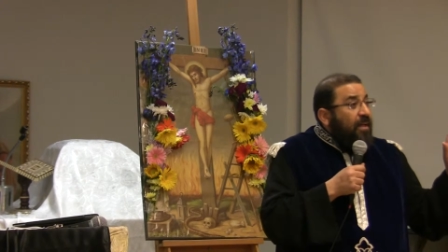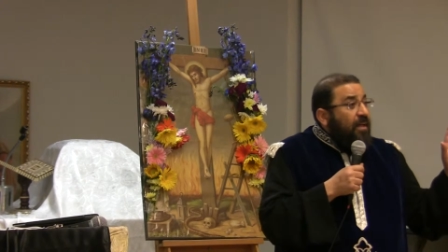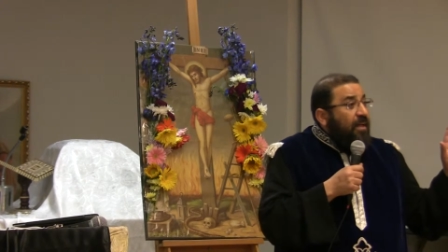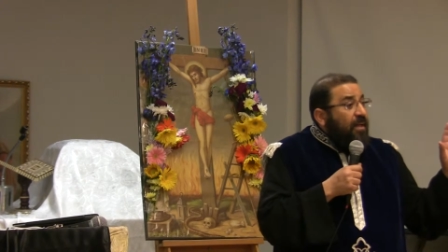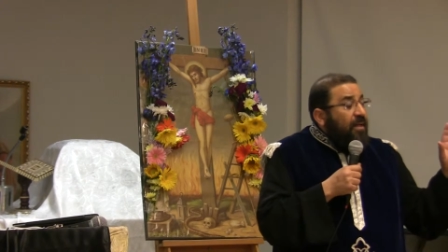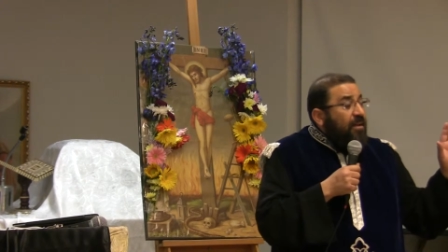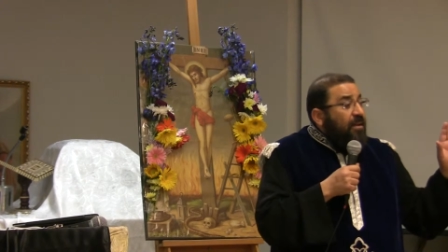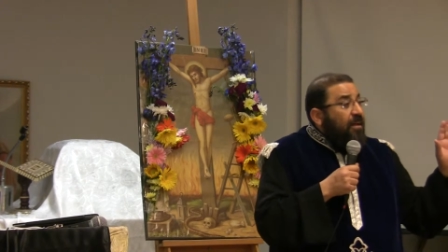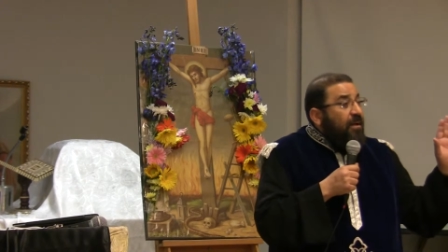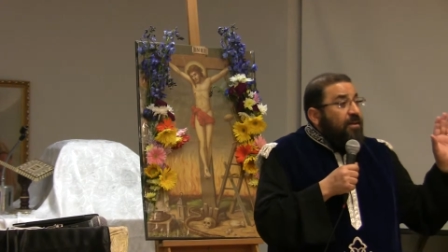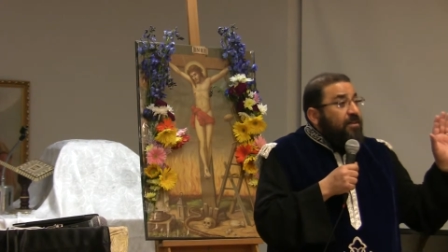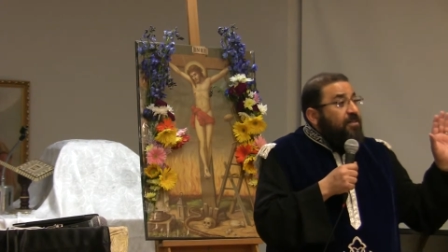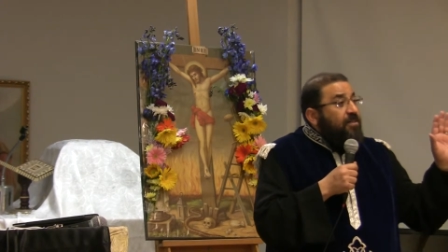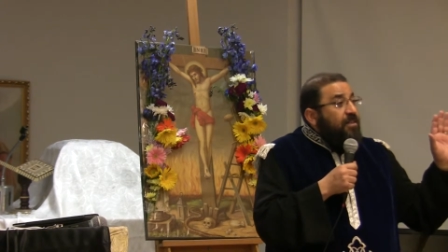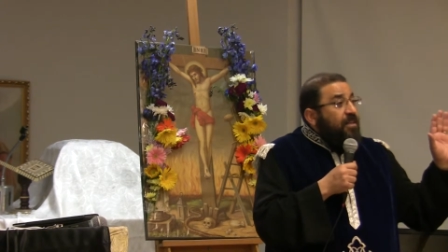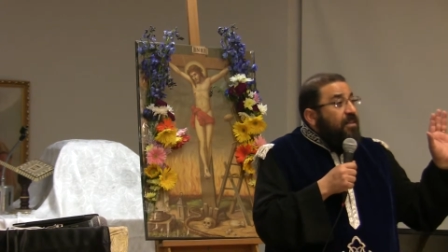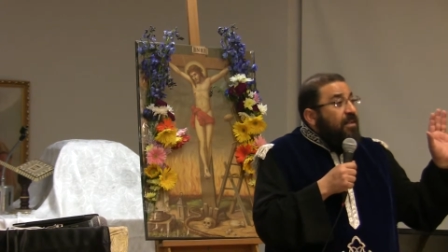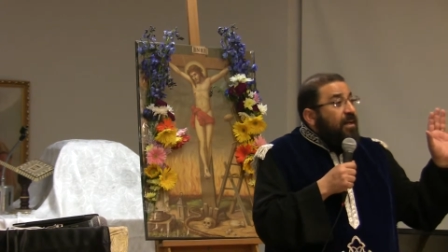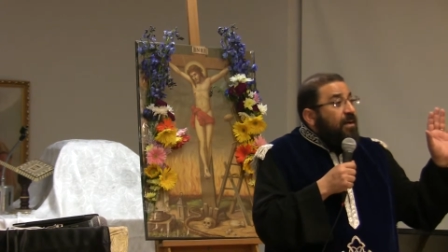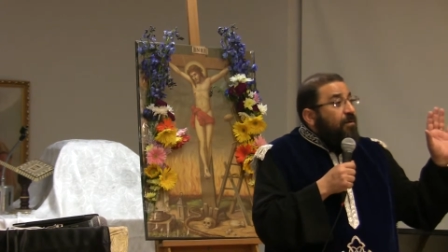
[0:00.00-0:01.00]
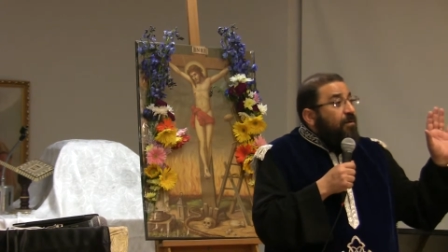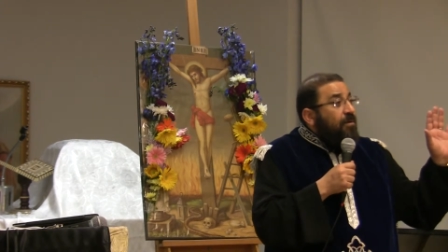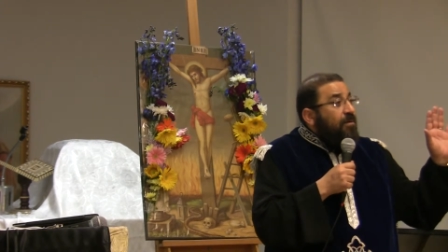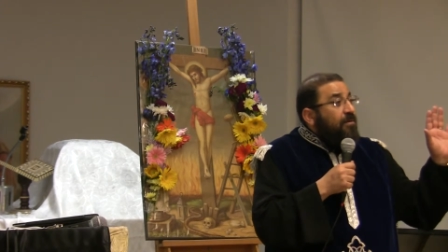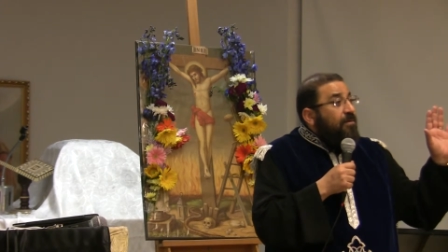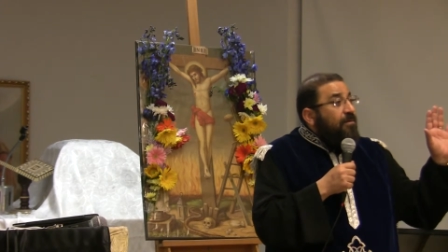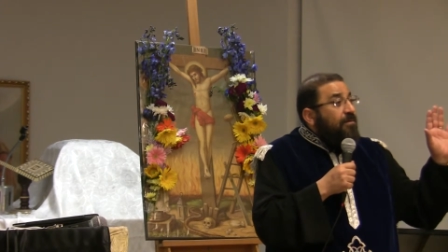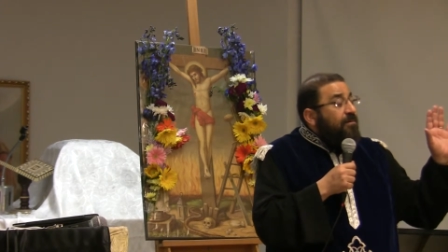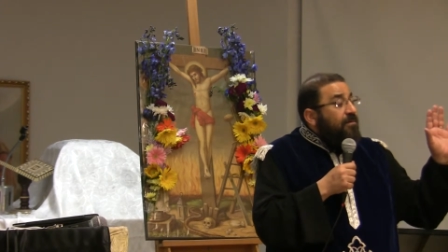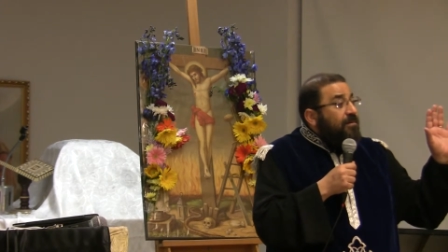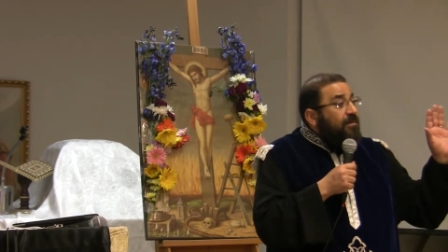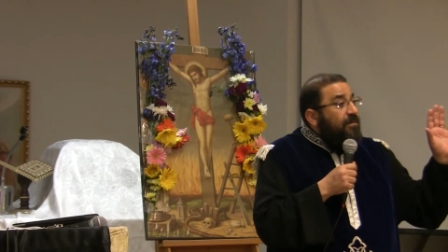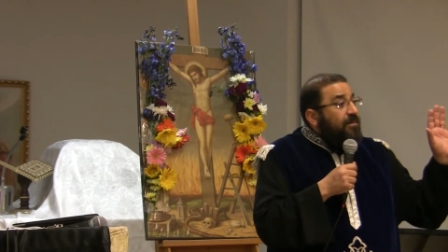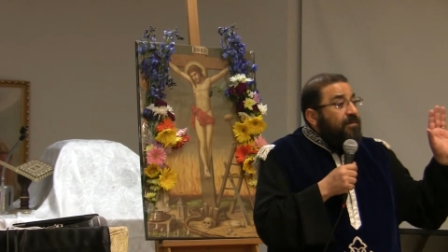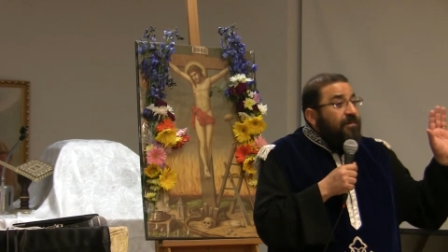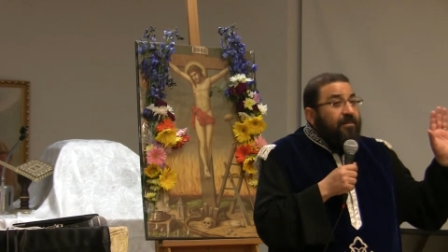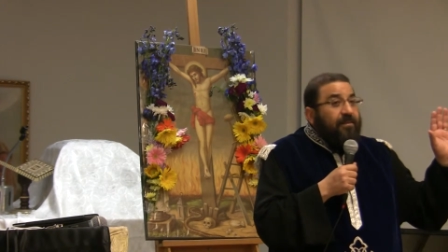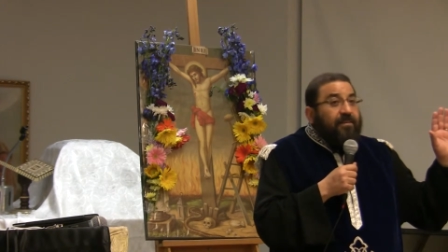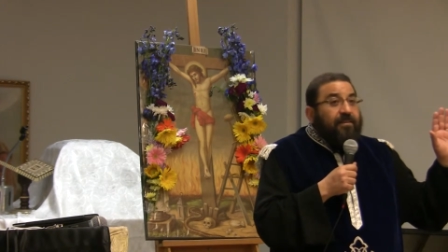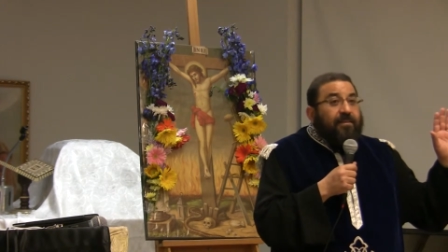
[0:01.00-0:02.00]
And us in our,
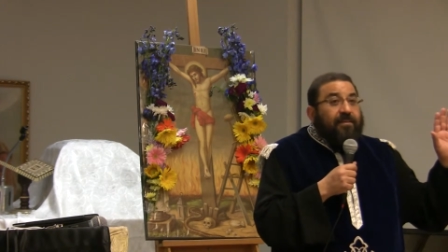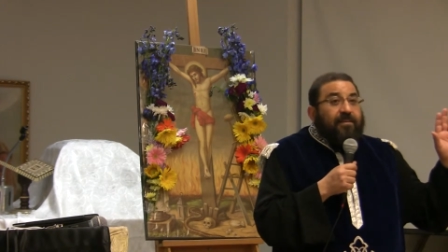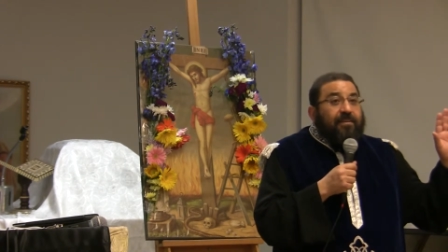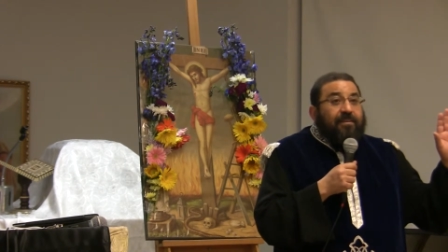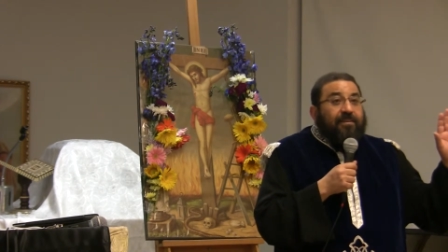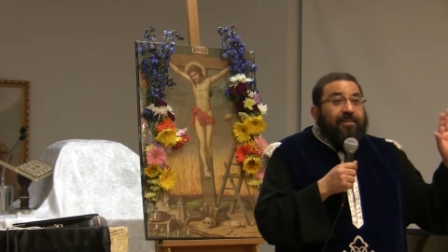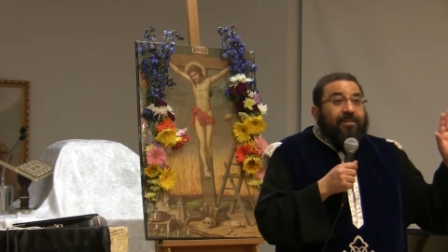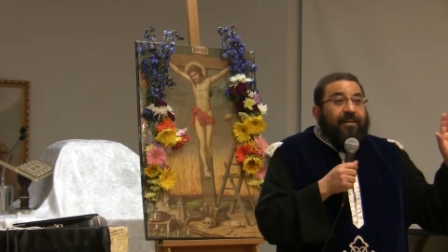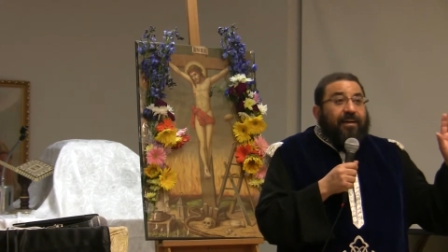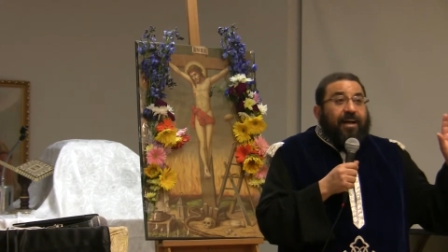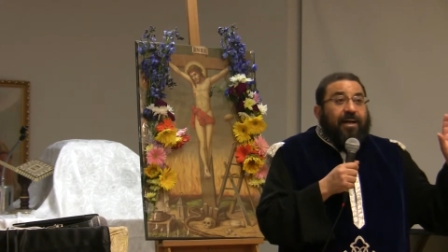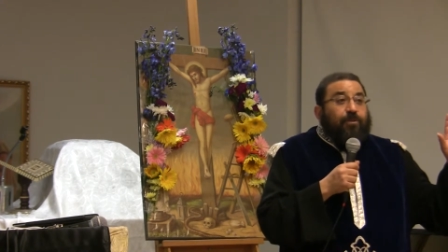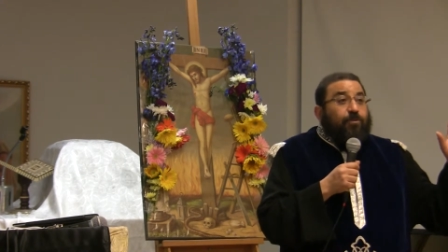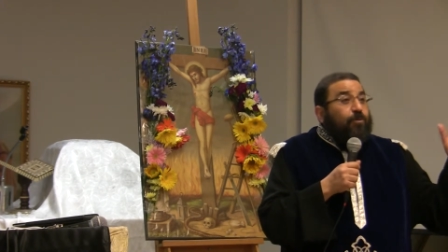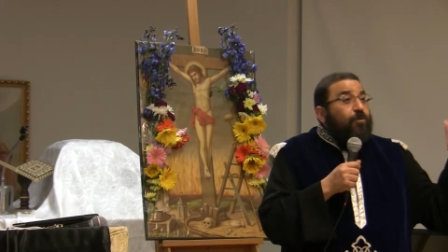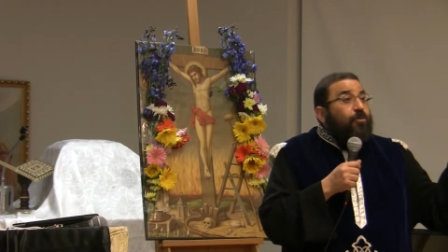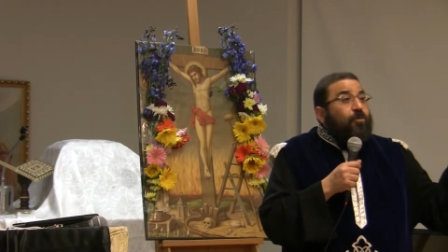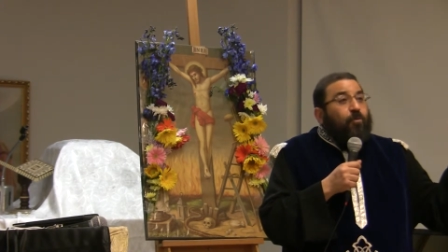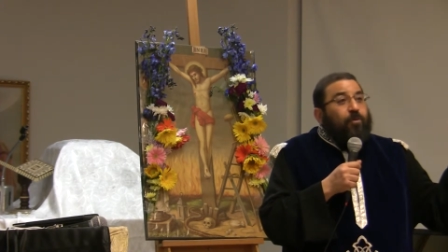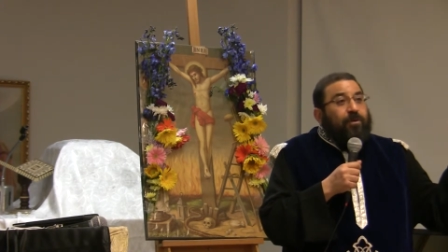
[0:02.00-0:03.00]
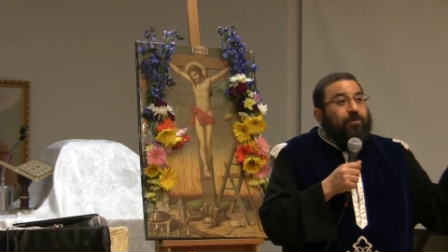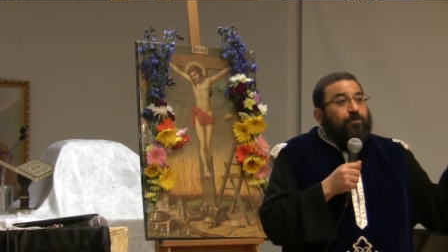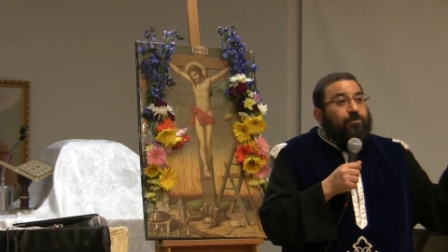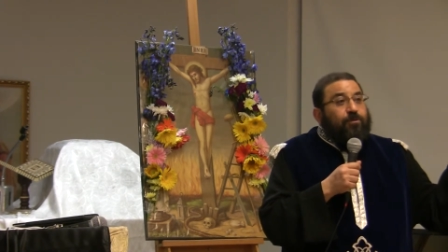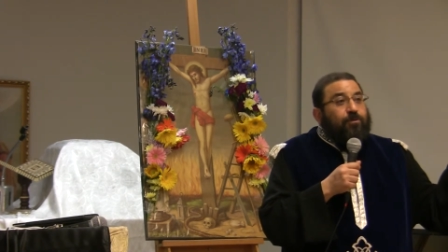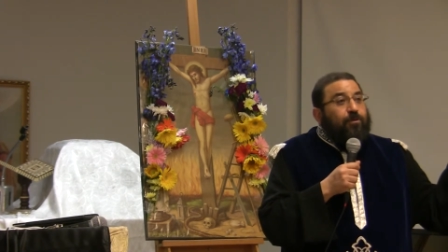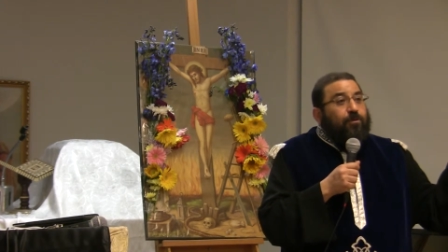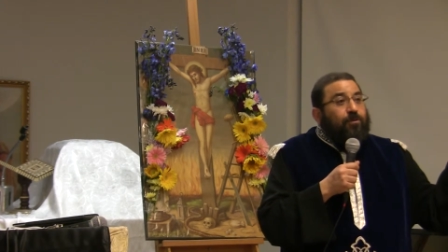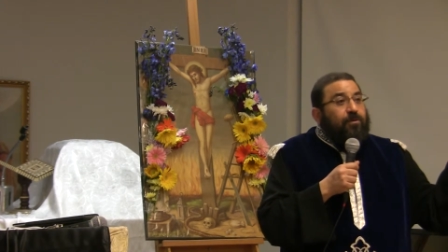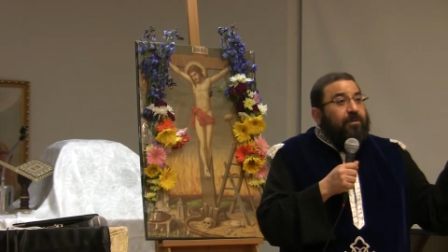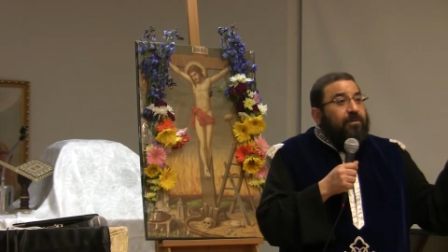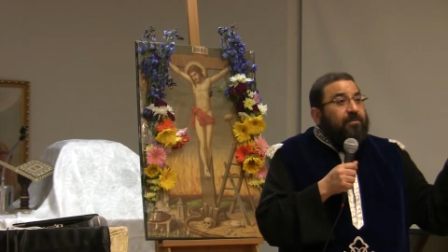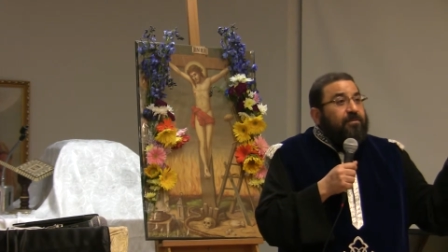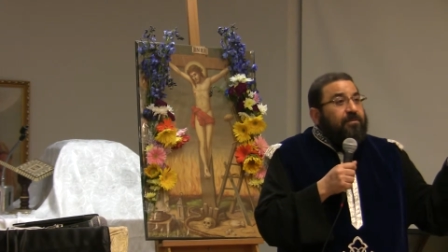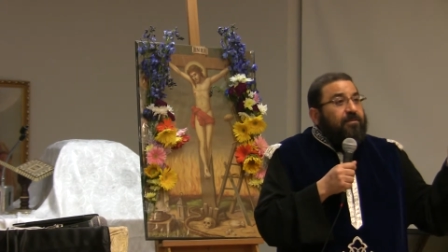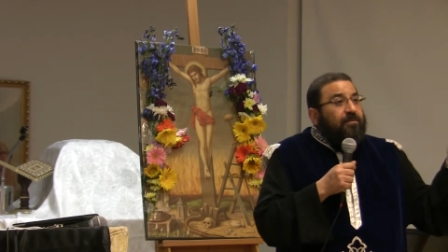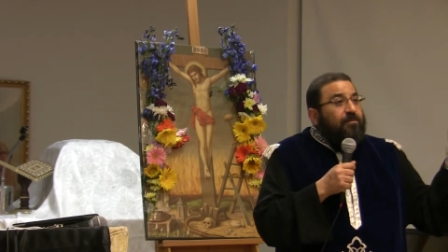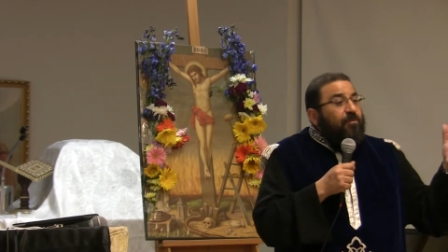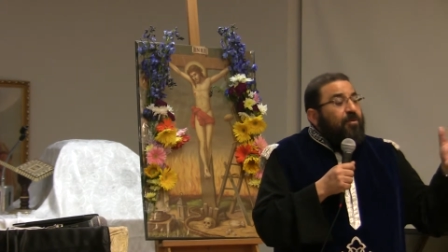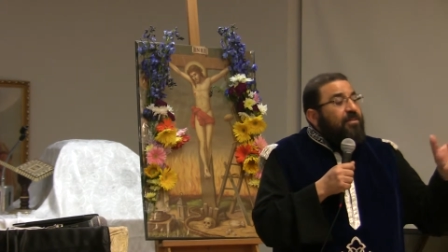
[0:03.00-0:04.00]
I don't know what to call
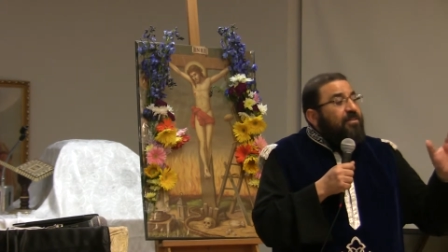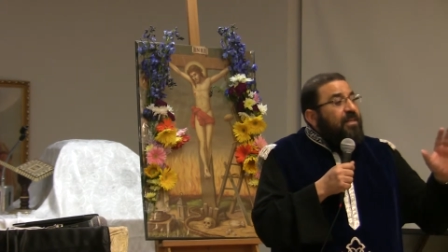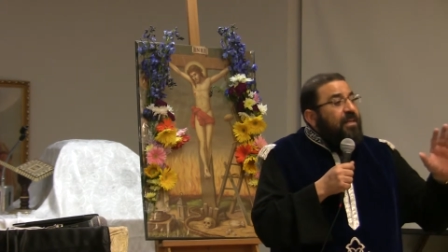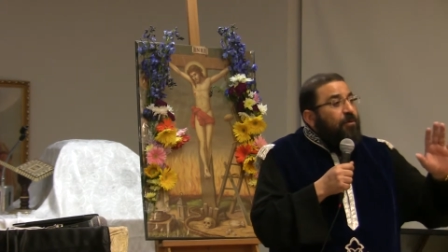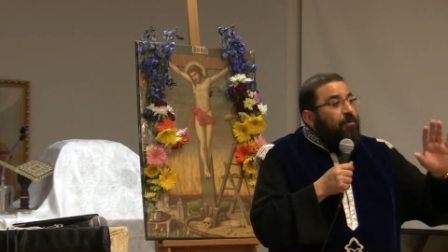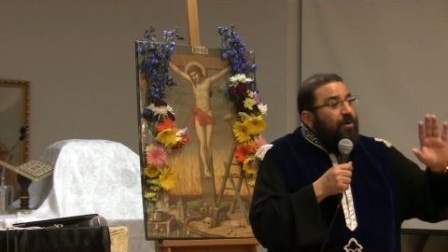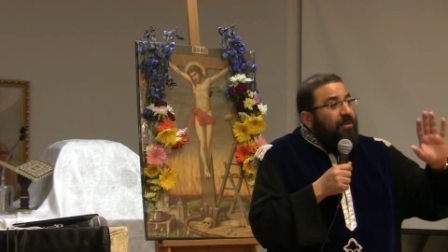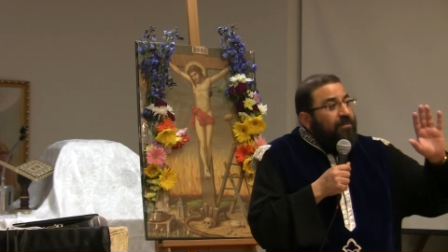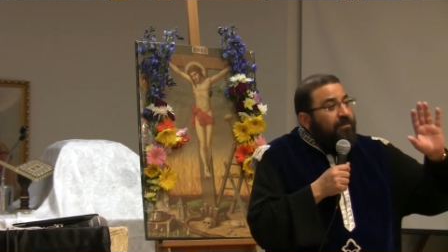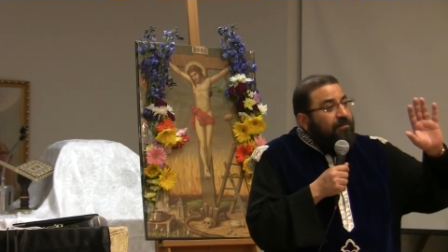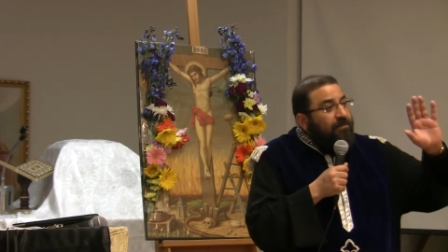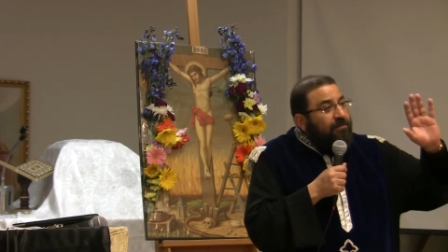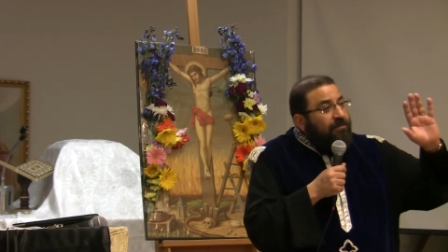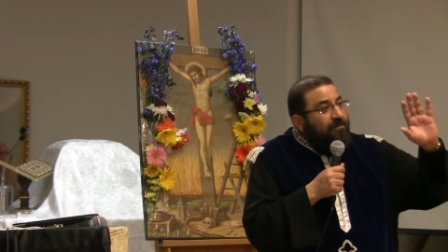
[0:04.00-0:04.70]
it. We say what?